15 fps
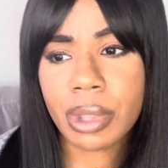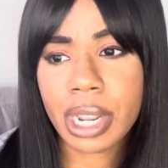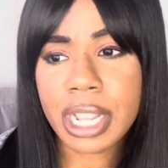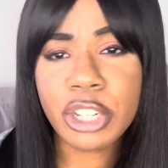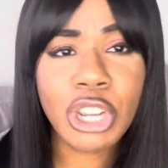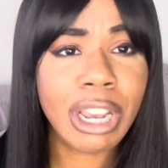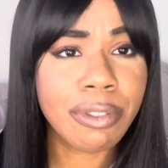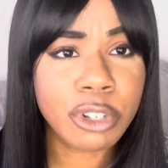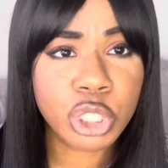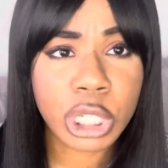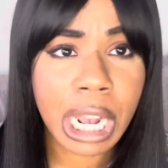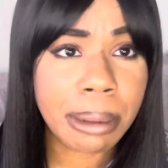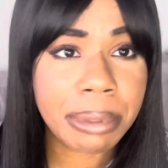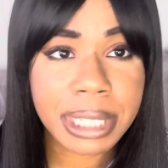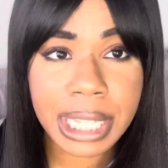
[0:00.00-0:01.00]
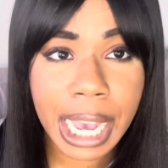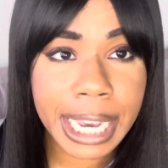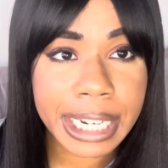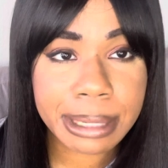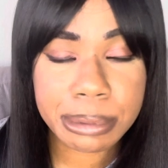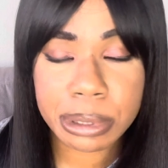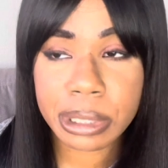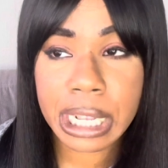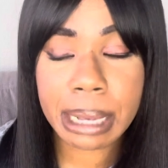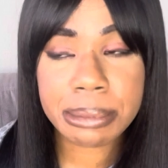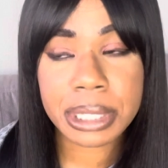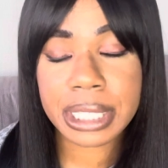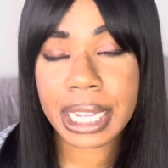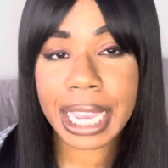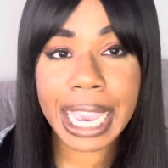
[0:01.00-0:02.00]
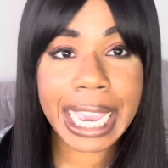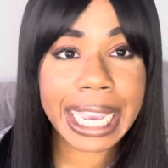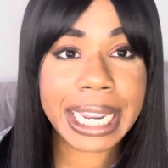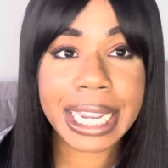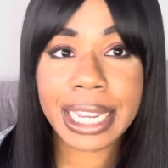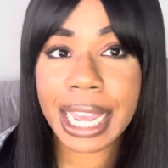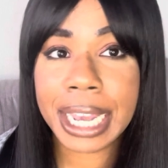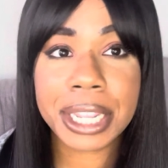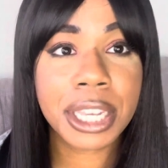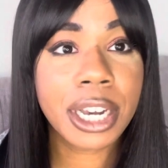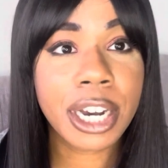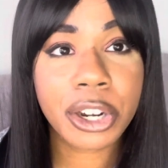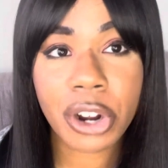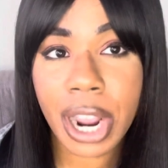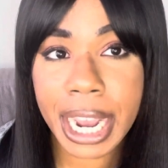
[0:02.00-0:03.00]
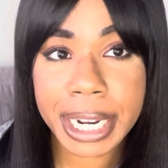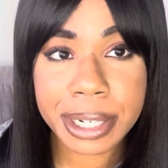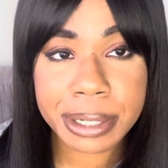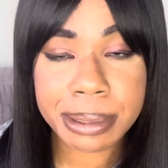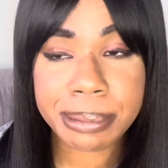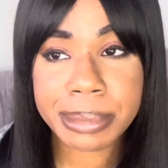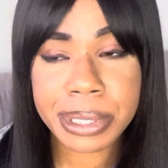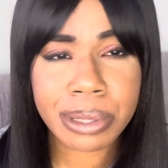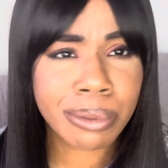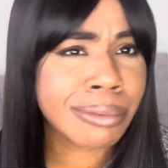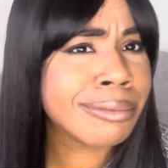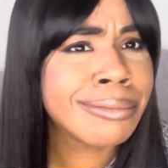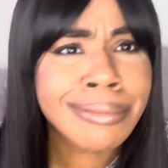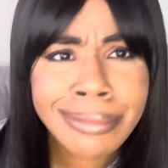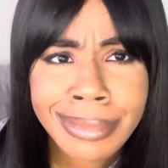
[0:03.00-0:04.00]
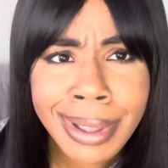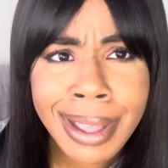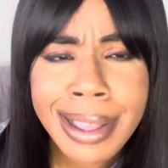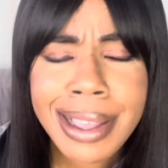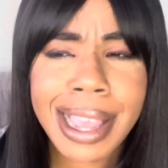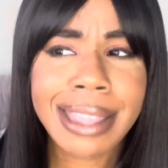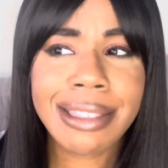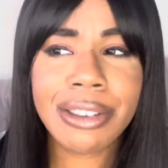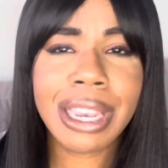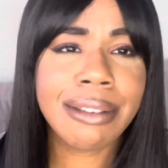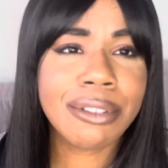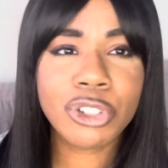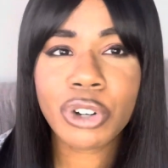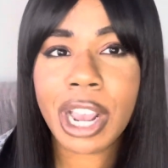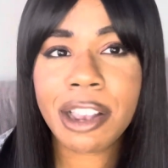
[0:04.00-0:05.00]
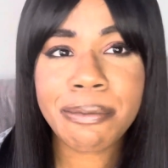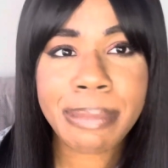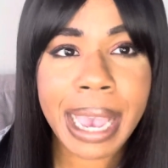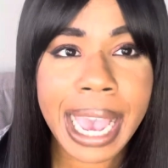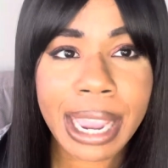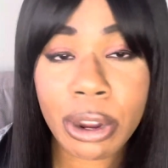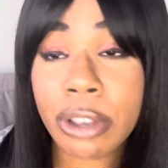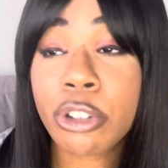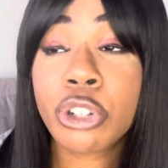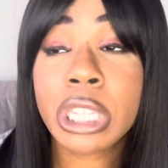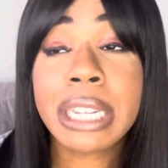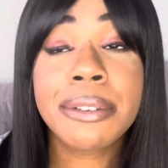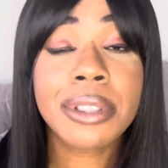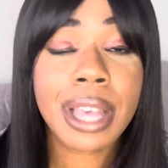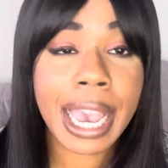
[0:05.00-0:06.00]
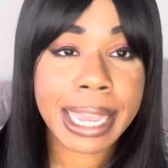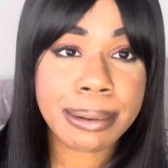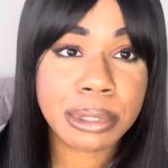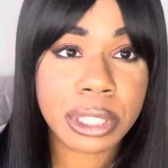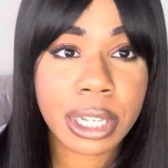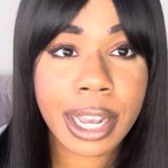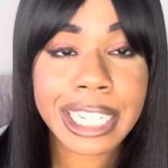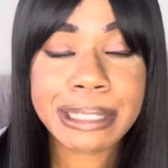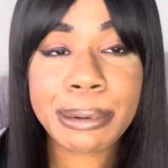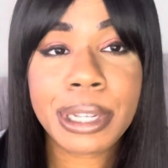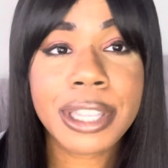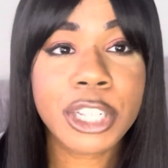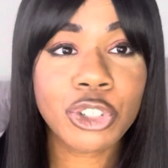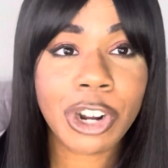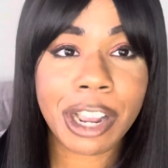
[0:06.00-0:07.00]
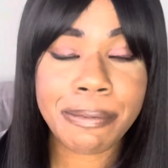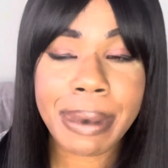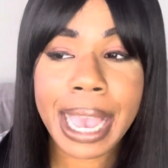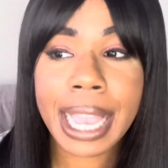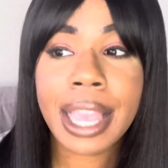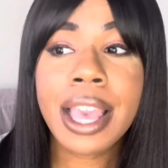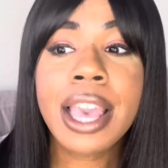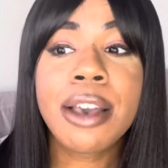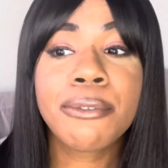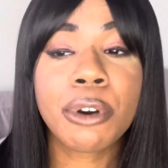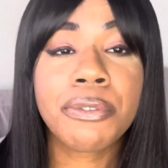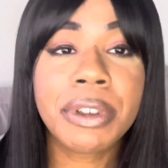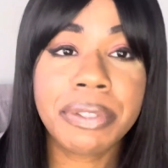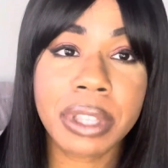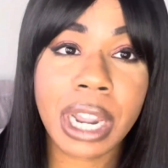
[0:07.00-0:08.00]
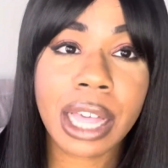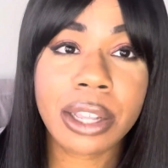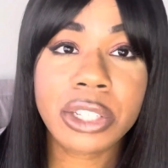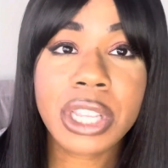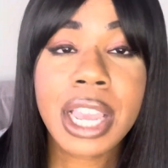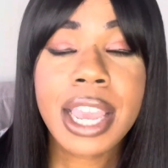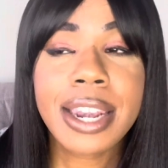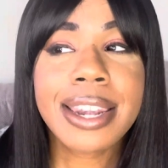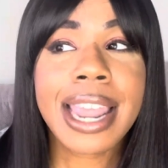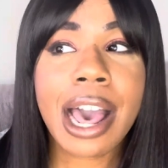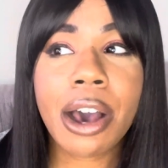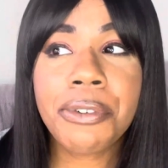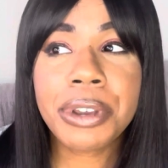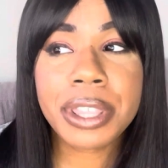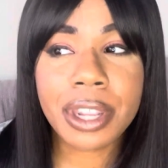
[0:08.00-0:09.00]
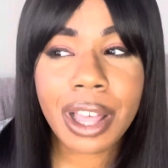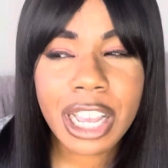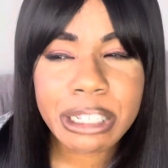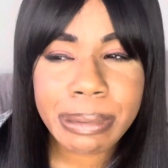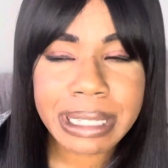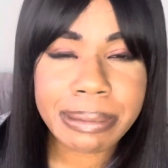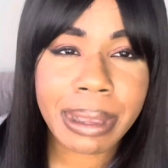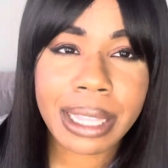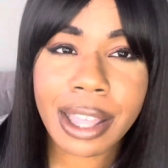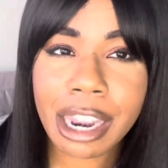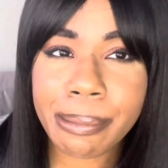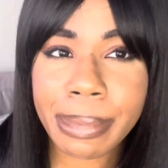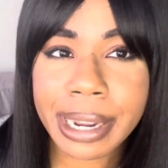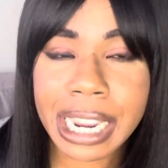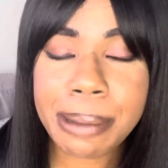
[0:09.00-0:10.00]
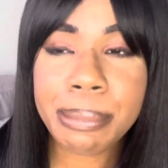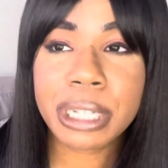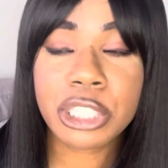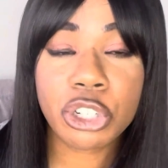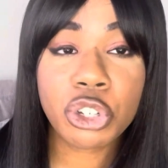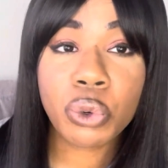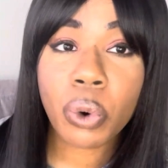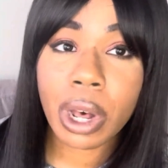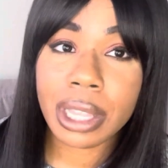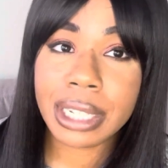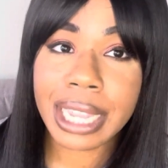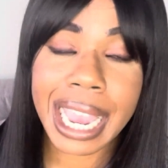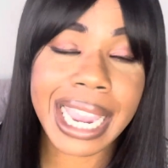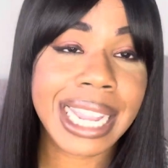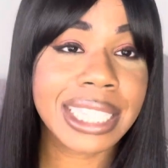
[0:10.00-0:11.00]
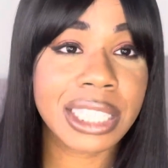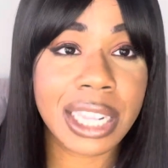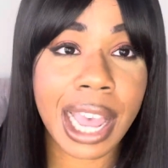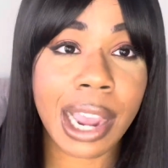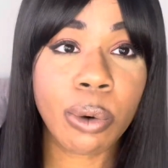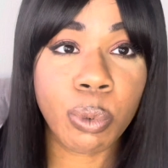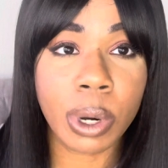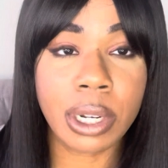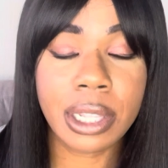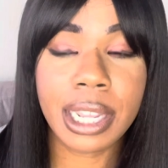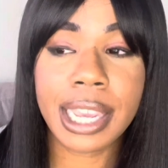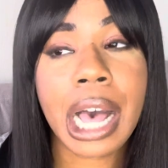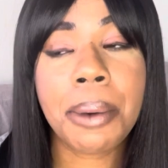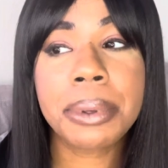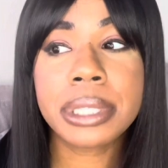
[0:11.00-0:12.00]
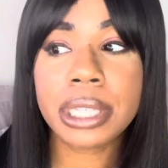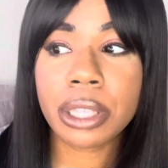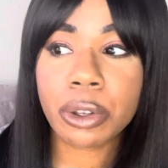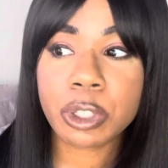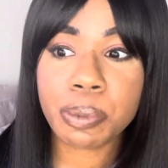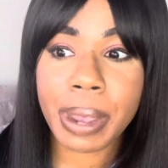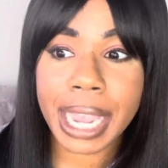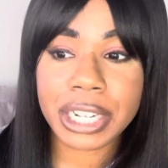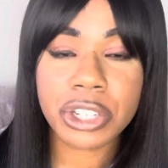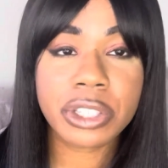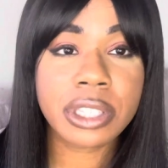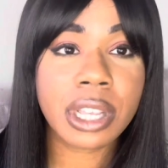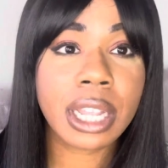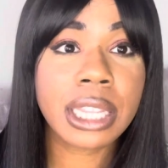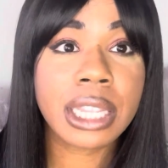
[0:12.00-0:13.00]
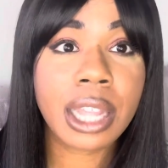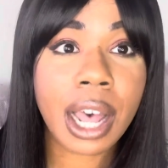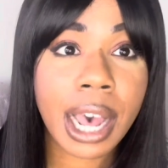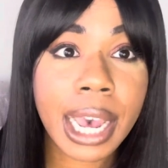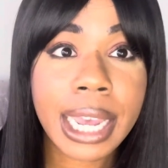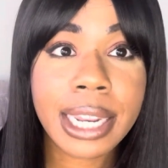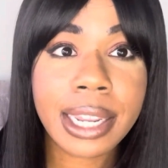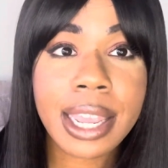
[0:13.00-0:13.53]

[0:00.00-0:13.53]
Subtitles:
You have to shop these items. Sometimes it's like 80, 90, 100 items. And then you have to drive back, deliver the items to the customer, and then drive back for $50. Now, $50 might seem like a lot of money, but to do all of that, it's not worth it. I would see those batches a lot.